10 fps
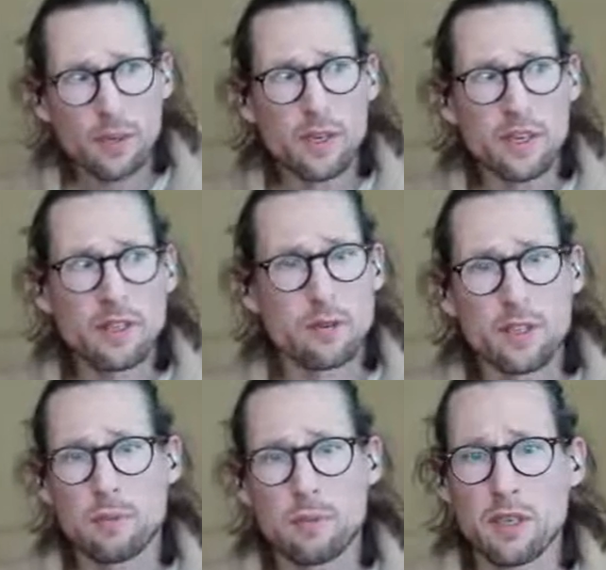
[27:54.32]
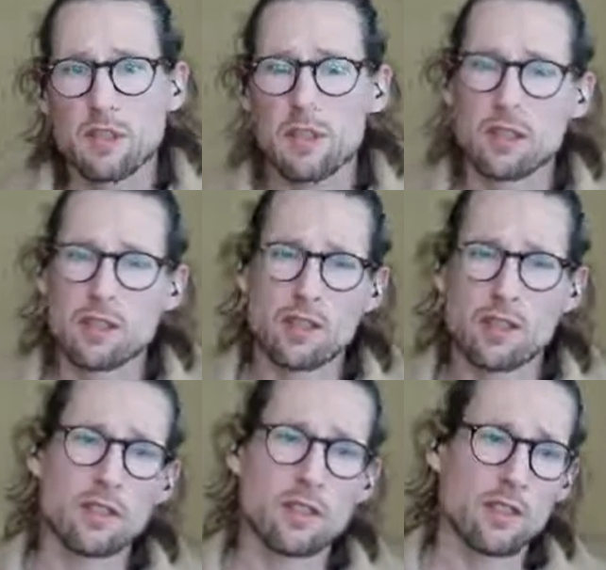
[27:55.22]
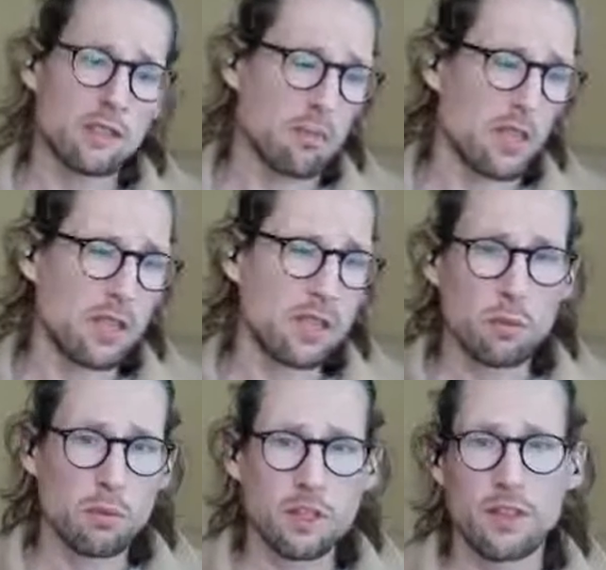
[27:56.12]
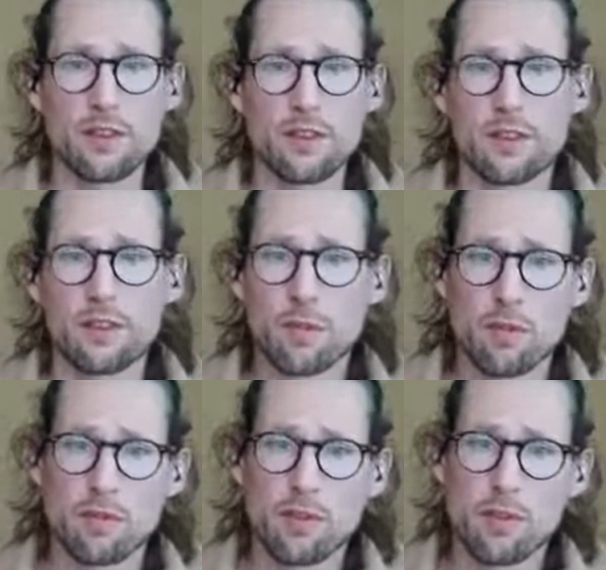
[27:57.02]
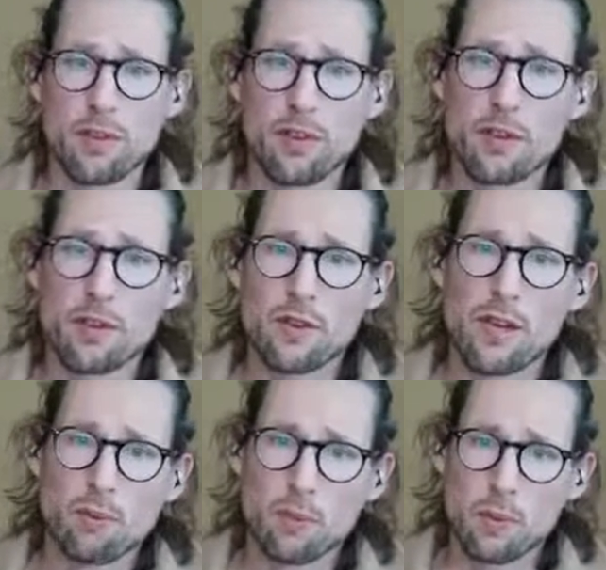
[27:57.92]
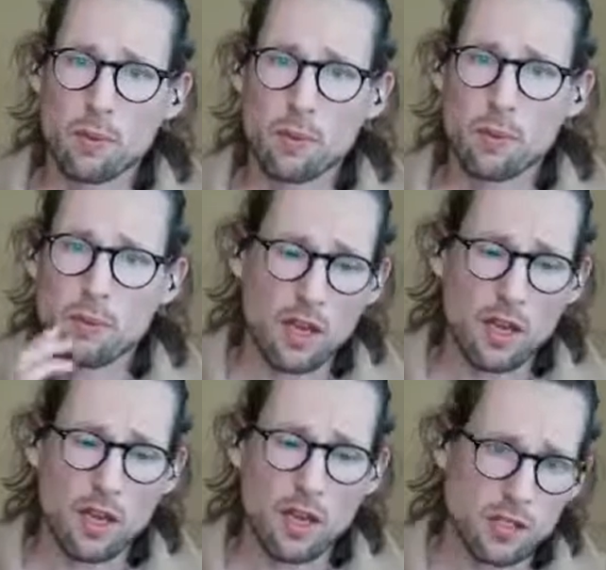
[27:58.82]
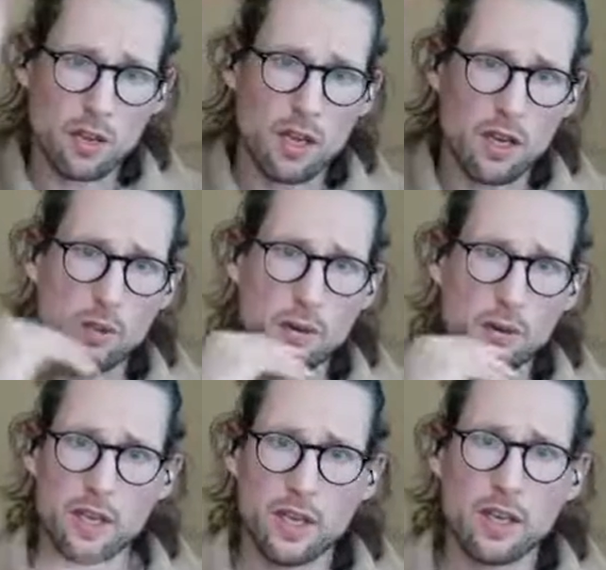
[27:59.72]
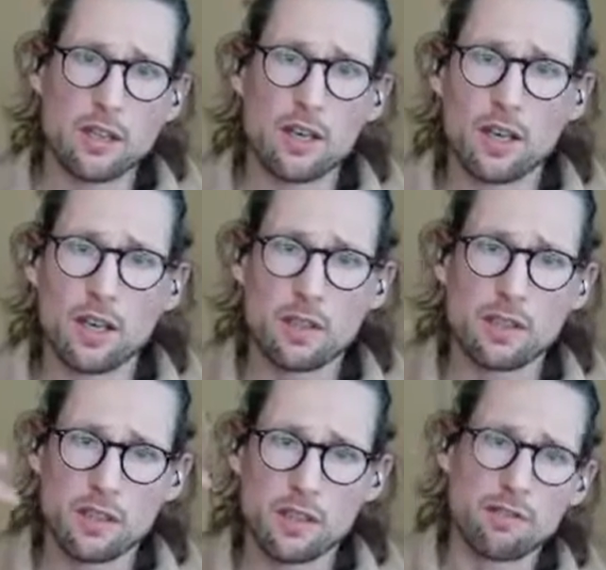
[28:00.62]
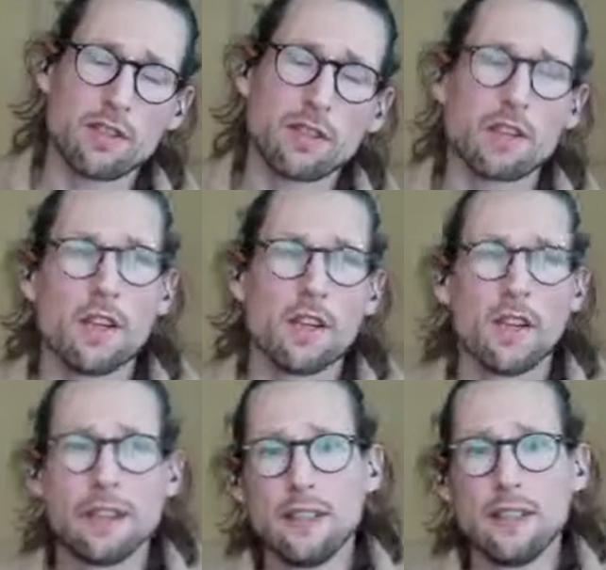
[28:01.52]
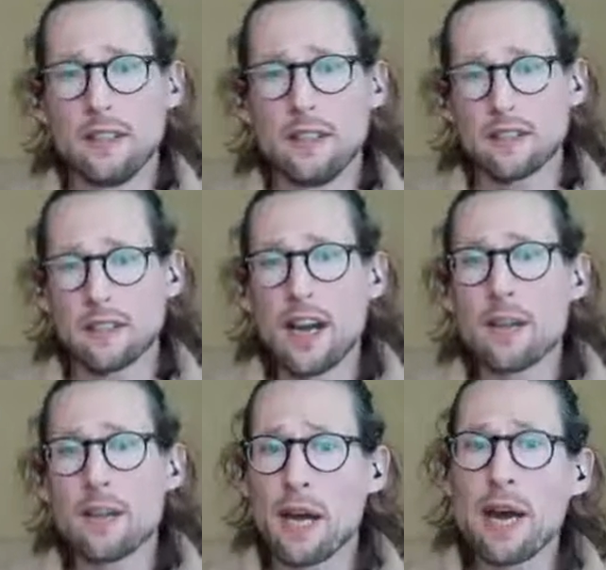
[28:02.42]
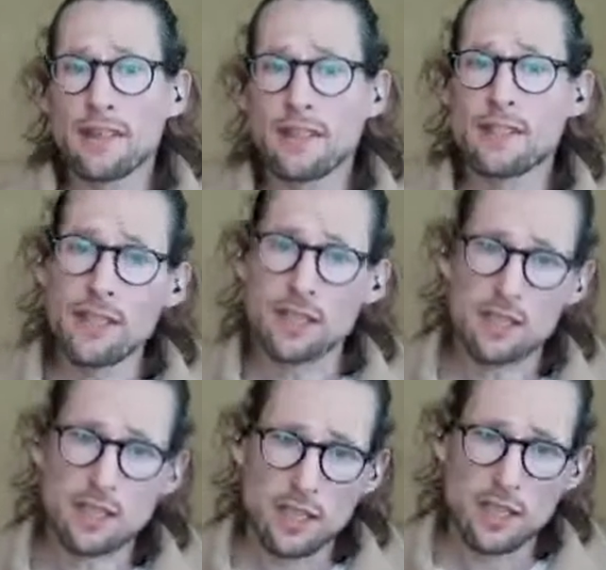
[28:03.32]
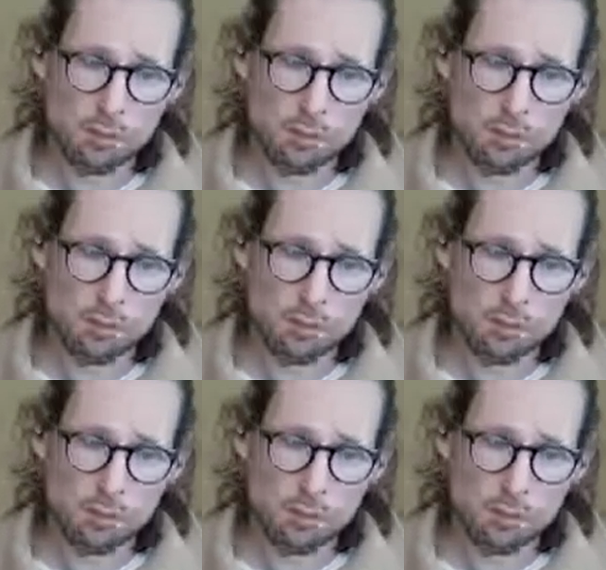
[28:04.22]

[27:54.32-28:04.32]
the only way to really make sure you do this is to be human centered from the ground up. We've got this model where we kind of talk about the different design patterns that you